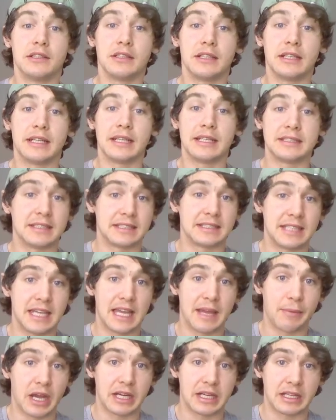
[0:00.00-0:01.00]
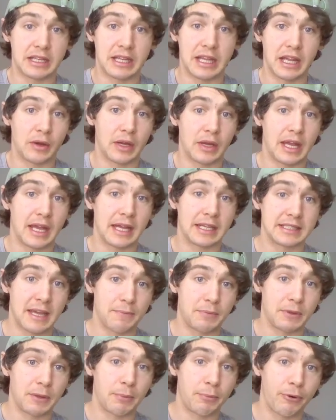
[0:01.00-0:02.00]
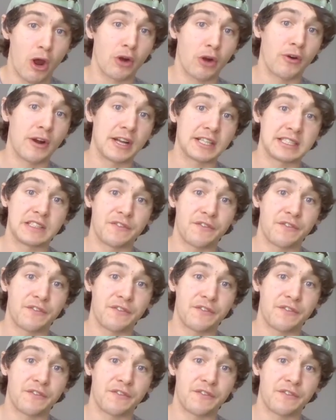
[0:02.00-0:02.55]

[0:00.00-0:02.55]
It's the same kind of thing, except the progress